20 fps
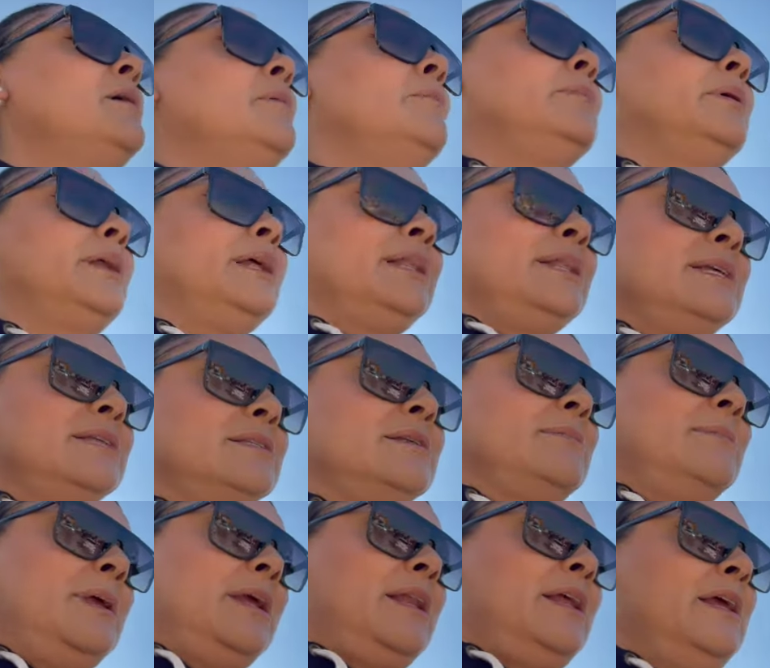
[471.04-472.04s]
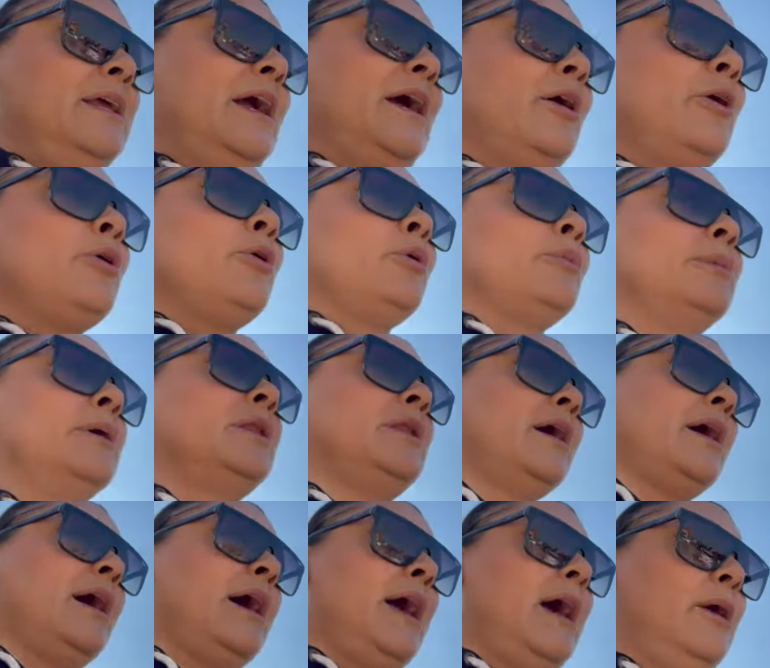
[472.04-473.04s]
but at least I'm eating at home and
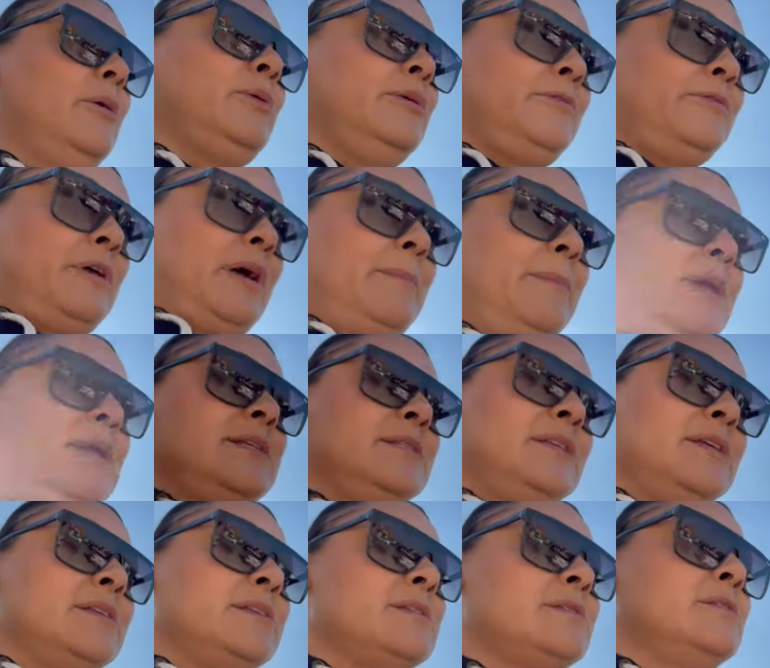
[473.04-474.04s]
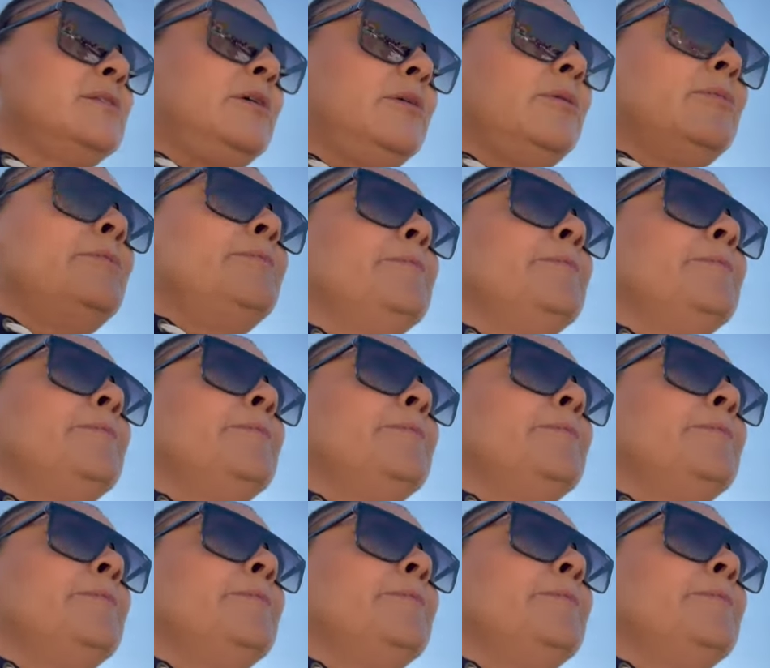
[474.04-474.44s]
not out, if that makes sense. So